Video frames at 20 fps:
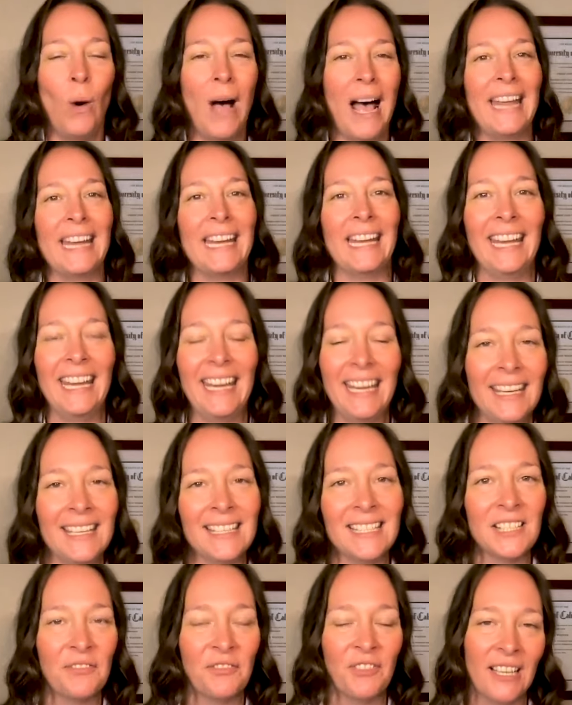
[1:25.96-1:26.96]
What
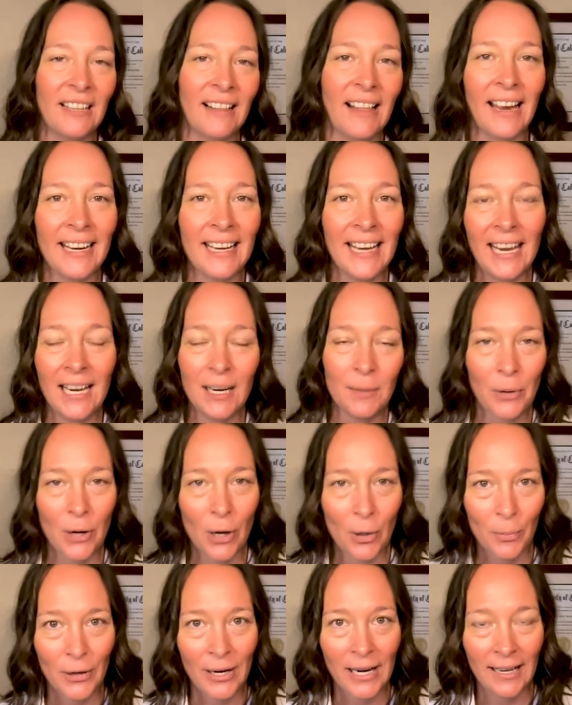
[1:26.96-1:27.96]
is feline
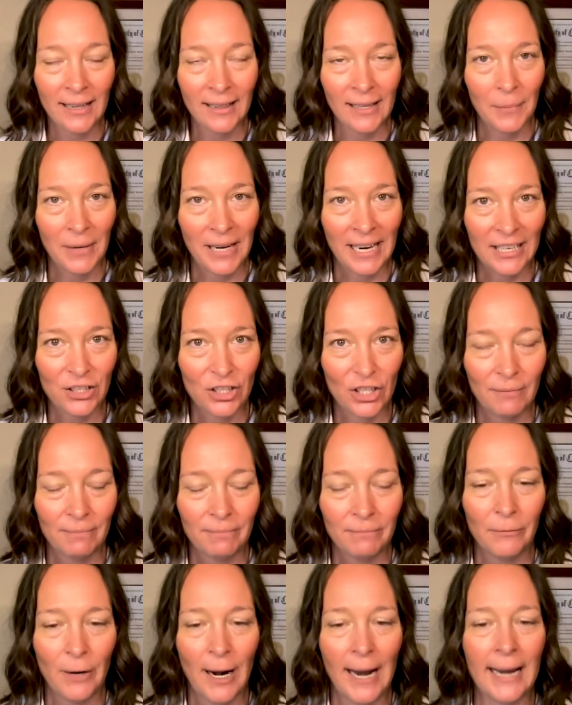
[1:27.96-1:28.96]
inappropriate elimination,
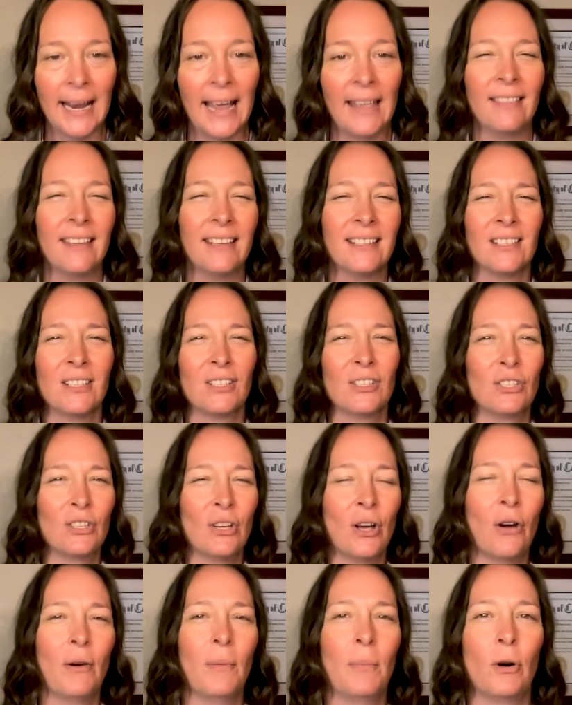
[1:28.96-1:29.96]
right? And this is
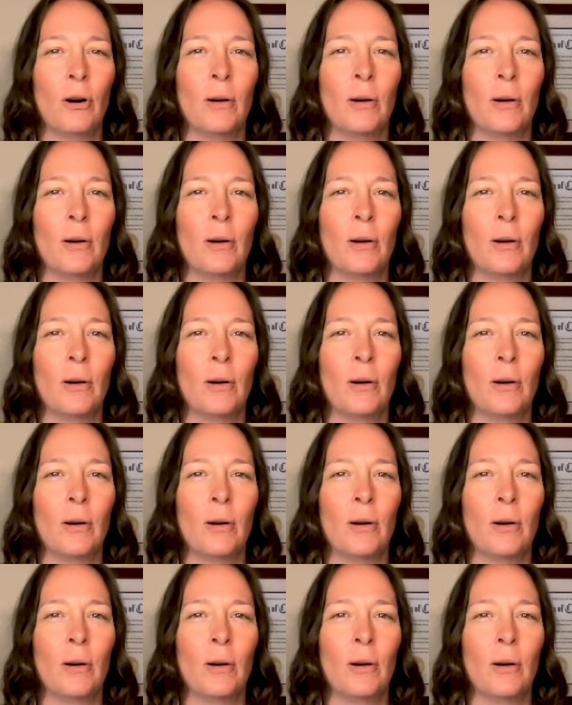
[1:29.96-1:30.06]
so